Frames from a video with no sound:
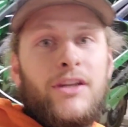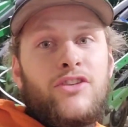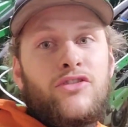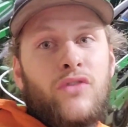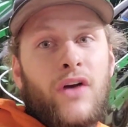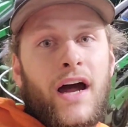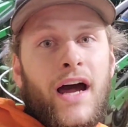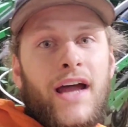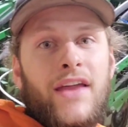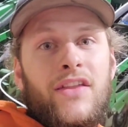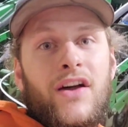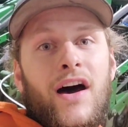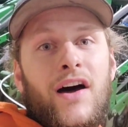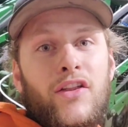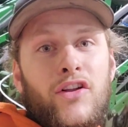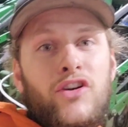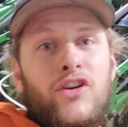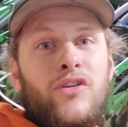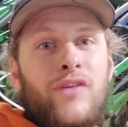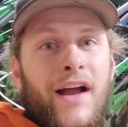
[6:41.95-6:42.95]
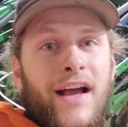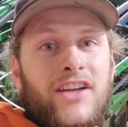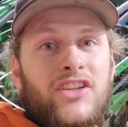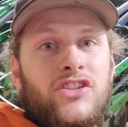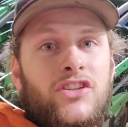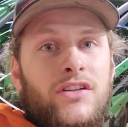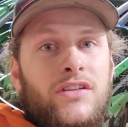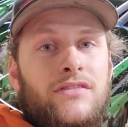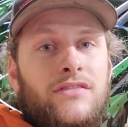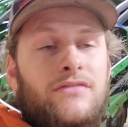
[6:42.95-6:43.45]
try the other
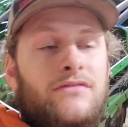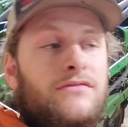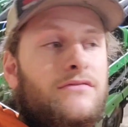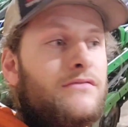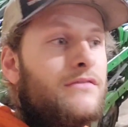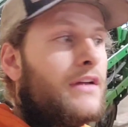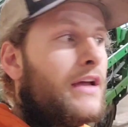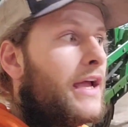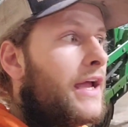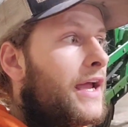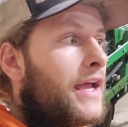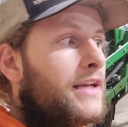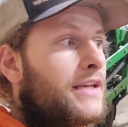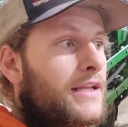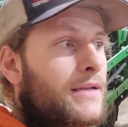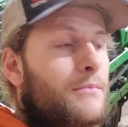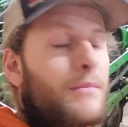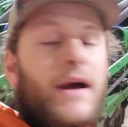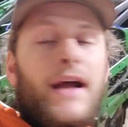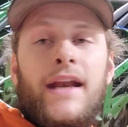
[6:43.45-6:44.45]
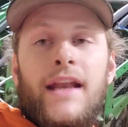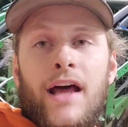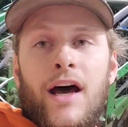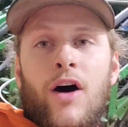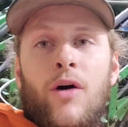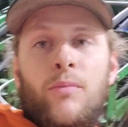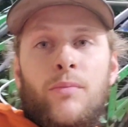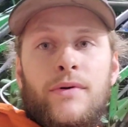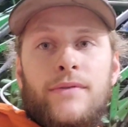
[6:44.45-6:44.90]
direction and it might help.